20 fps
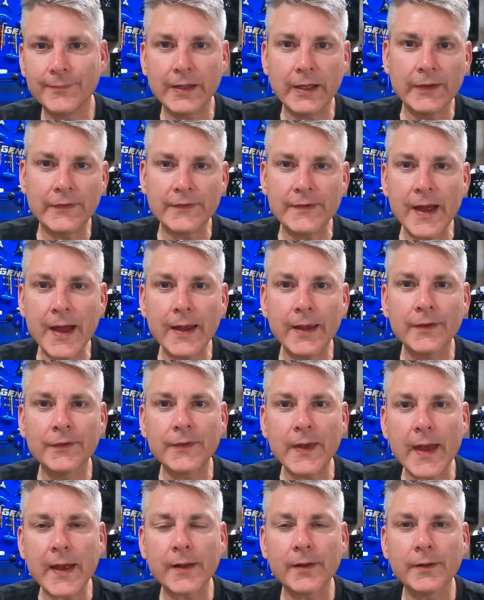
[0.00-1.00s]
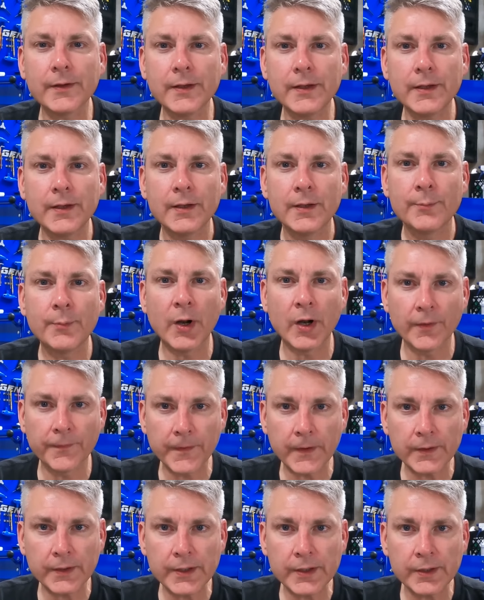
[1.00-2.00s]
It's not exactly
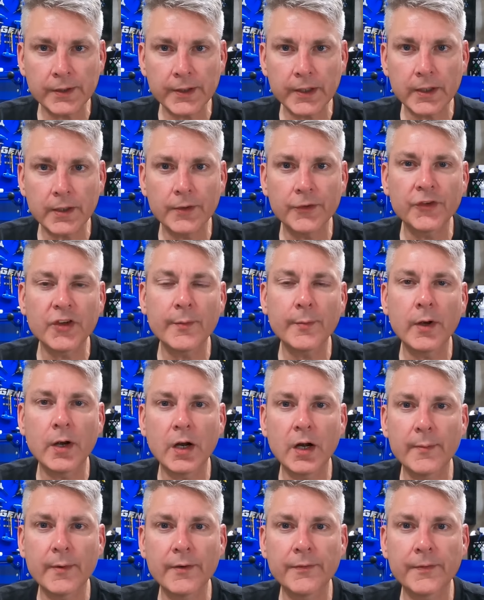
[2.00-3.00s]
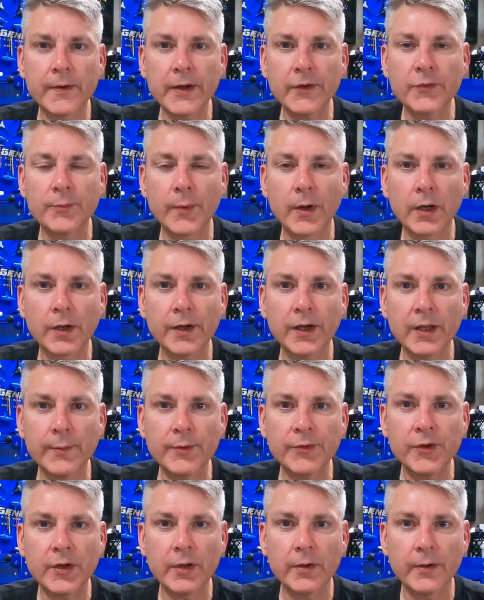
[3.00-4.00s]
perfectly clear in some of Harbor Freight's marketing
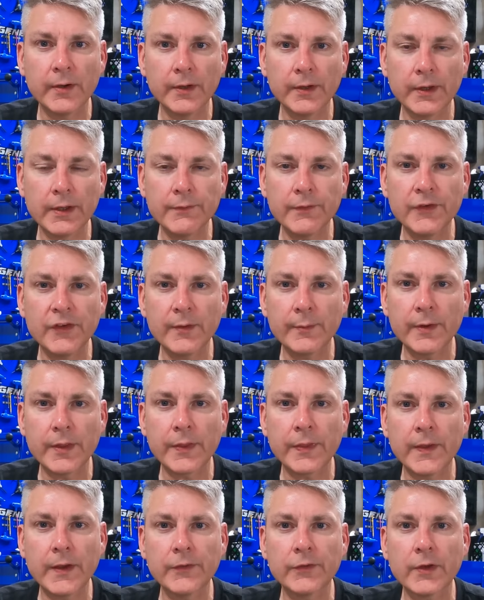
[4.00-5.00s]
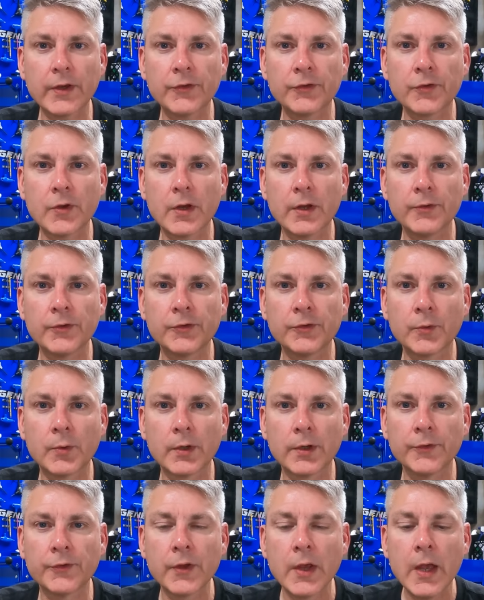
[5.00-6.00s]
material, even some of the things I saw in
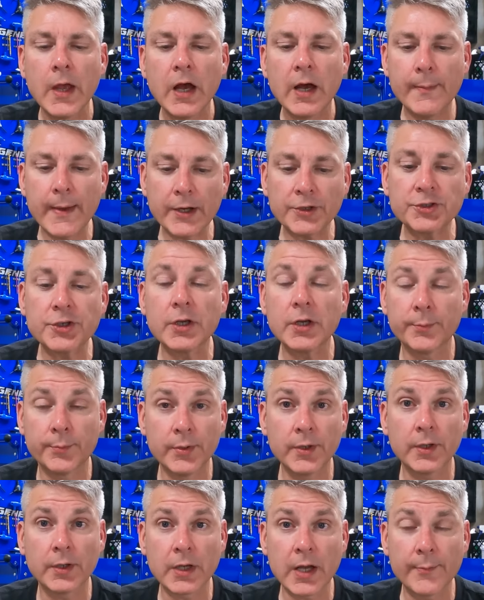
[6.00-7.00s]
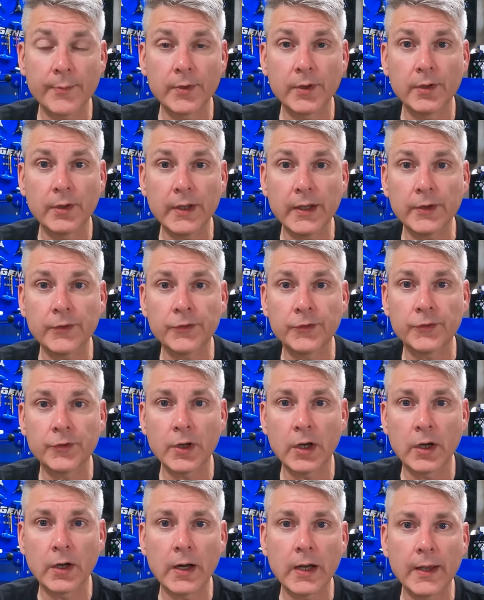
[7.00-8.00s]
stores. I'm actually going to put a couple of links
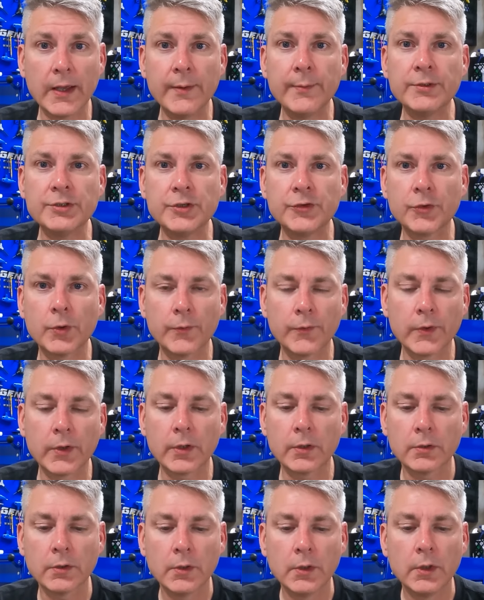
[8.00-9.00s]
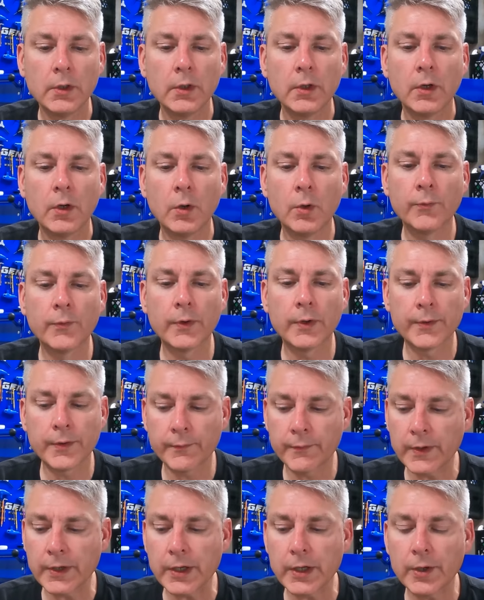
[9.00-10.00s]
or images over
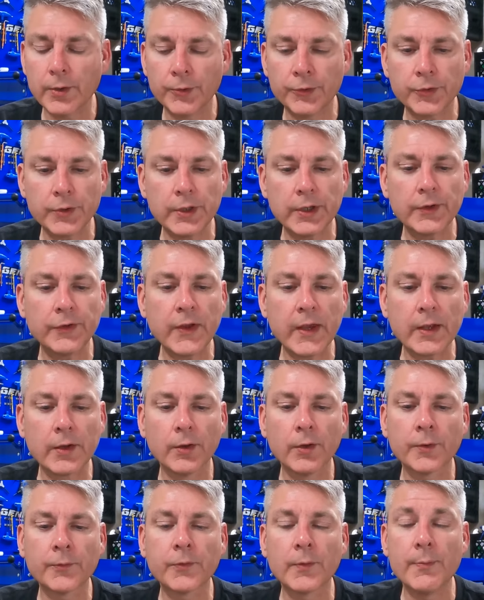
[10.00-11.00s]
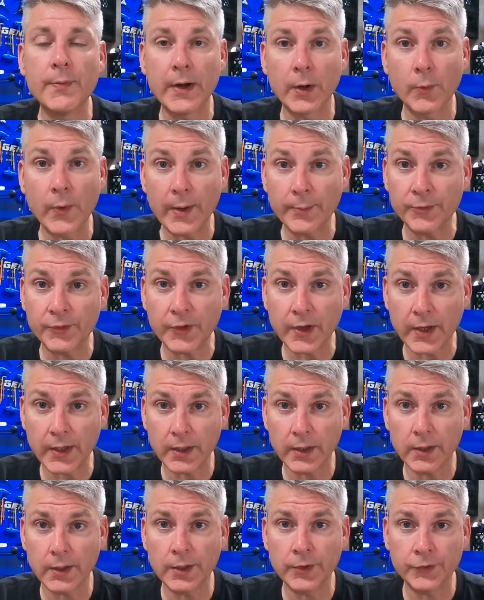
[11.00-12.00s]
the video so you can take a look from their
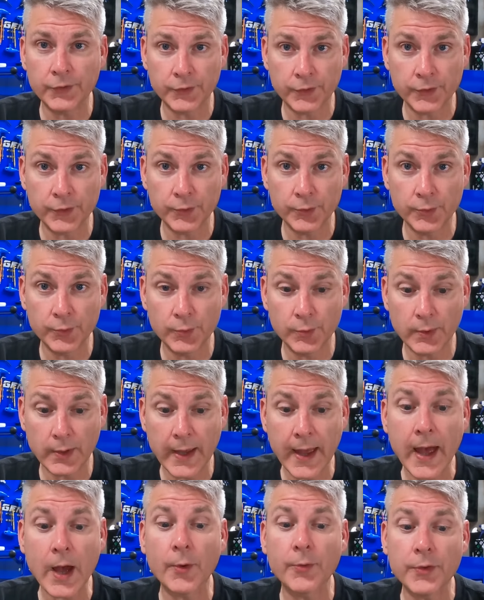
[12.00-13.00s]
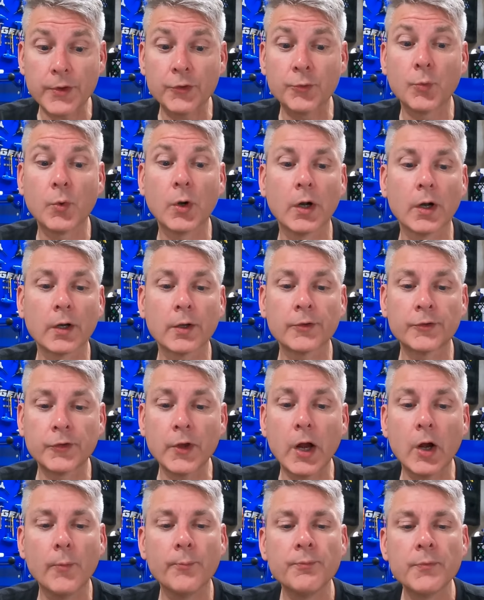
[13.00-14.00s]
website as to how these work.
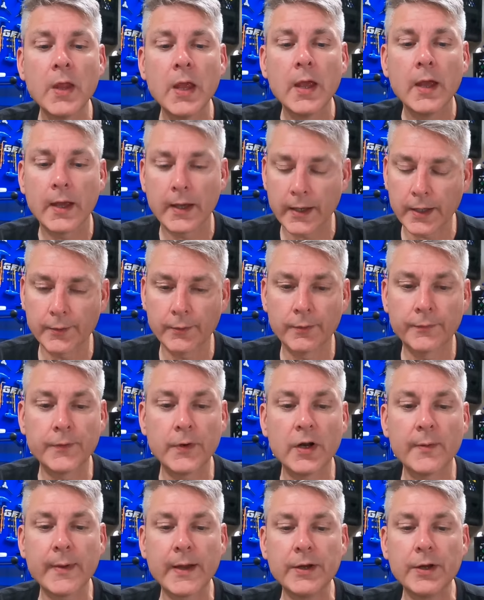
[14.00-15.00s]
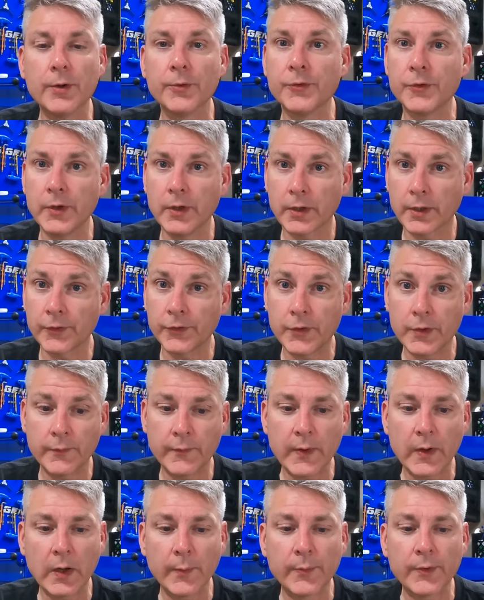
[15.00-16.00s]
So I got to refer to my notes here because they're
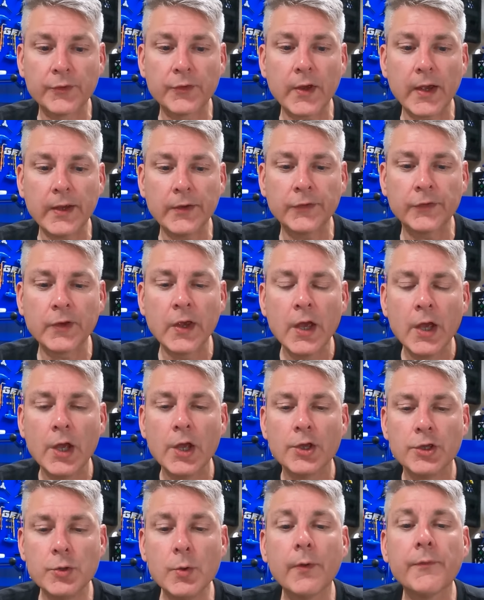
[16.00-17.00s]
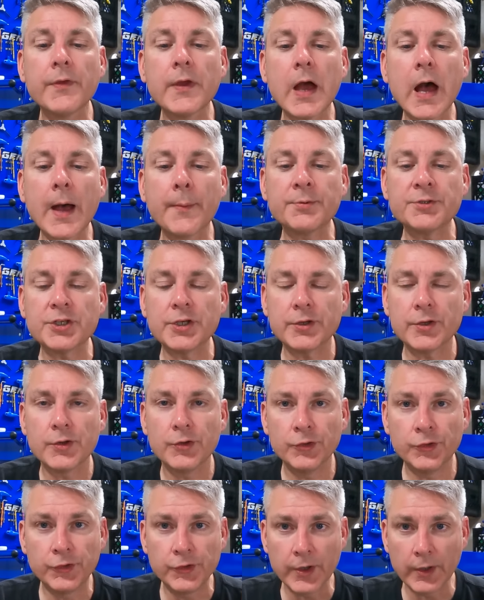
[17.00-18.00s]
very precise. You have the option
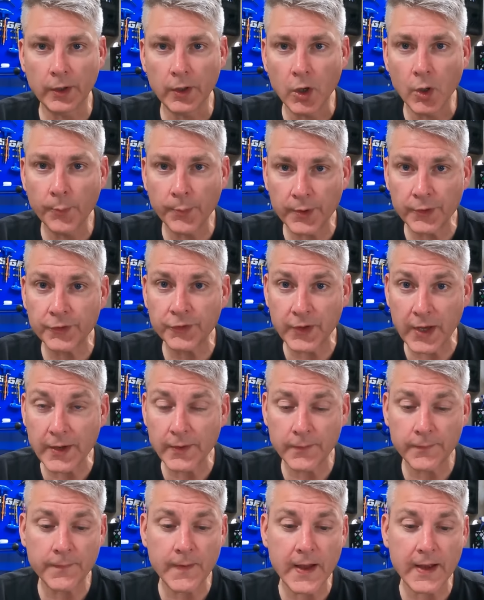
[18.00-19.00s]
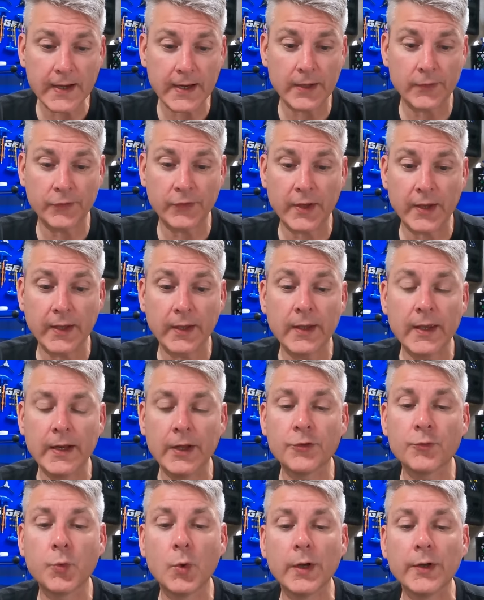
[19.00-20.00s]
0% financing, and
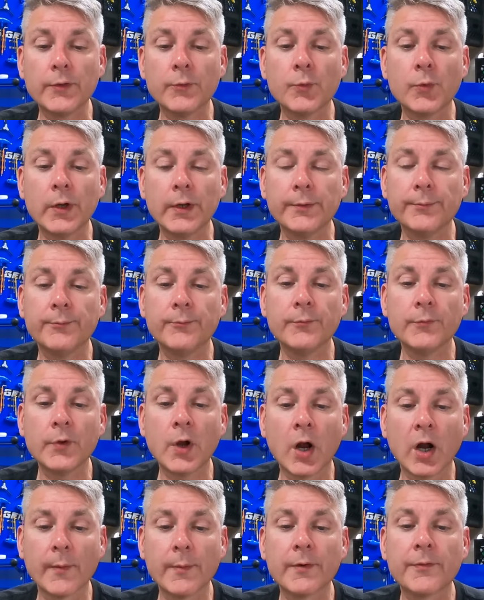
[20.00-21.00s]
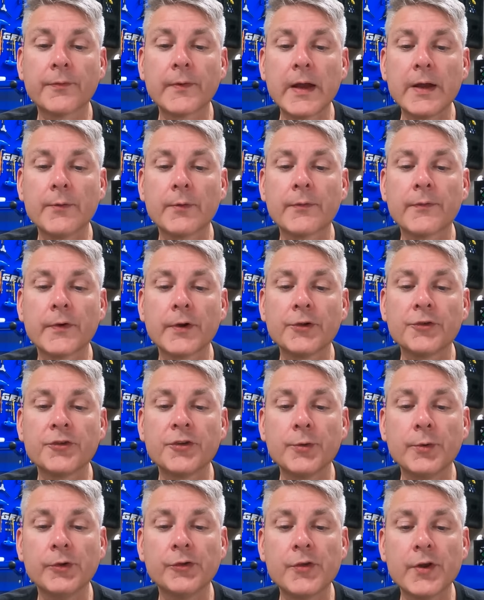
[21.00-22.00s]
it's what Harbor Freight refers
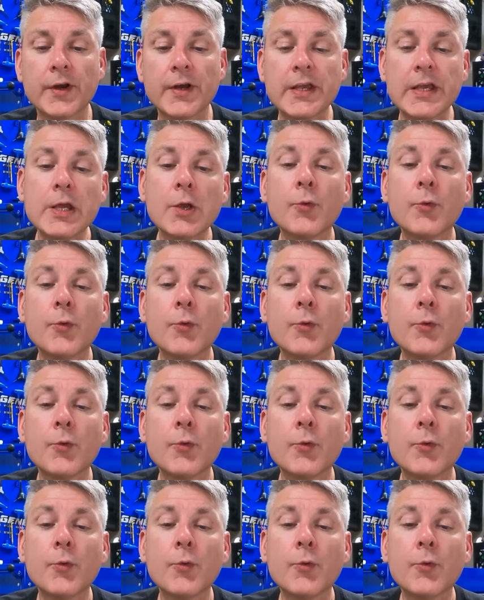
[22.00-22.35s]
to as their